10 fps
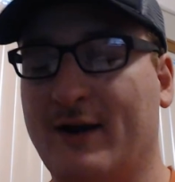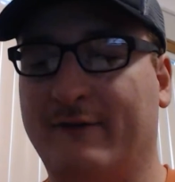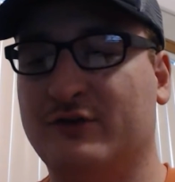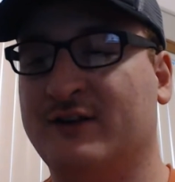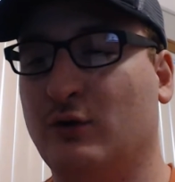
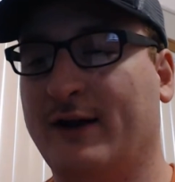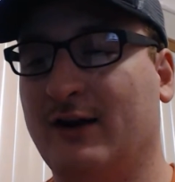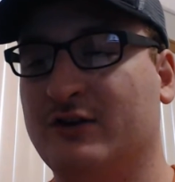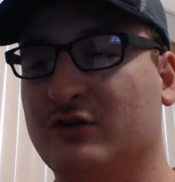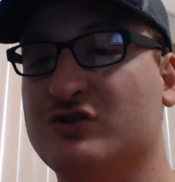every single
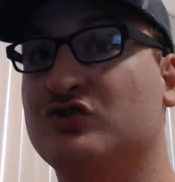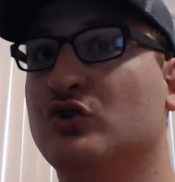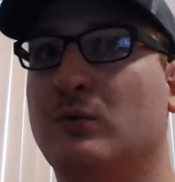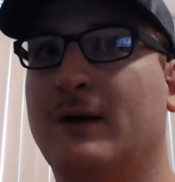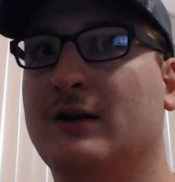character is
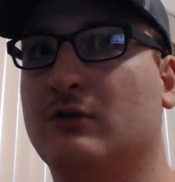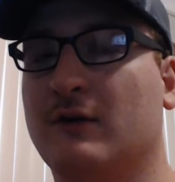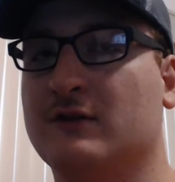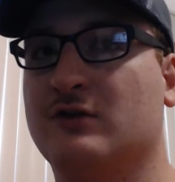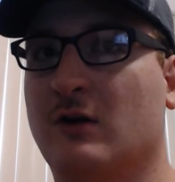doing
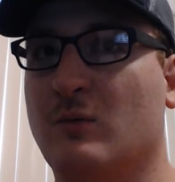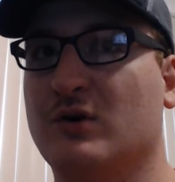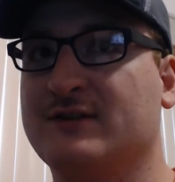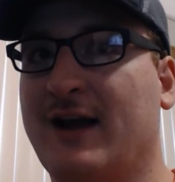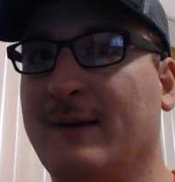during the Star
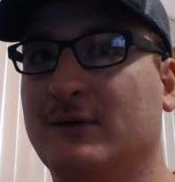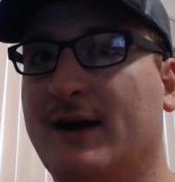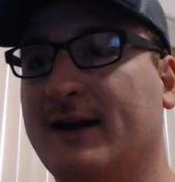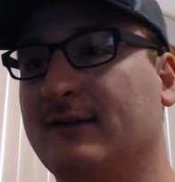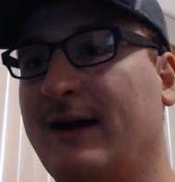Wars
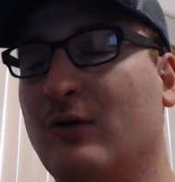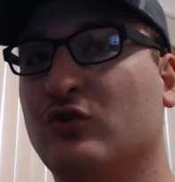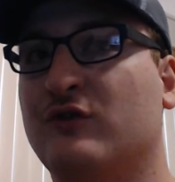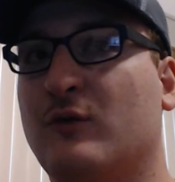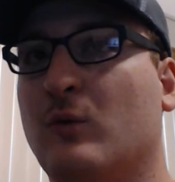timeline
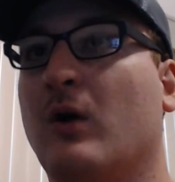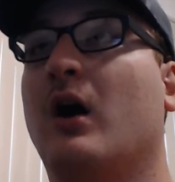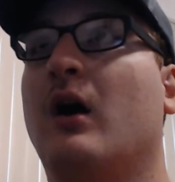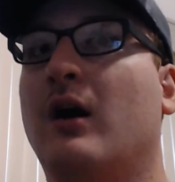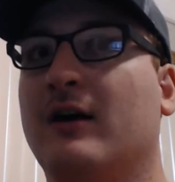allows for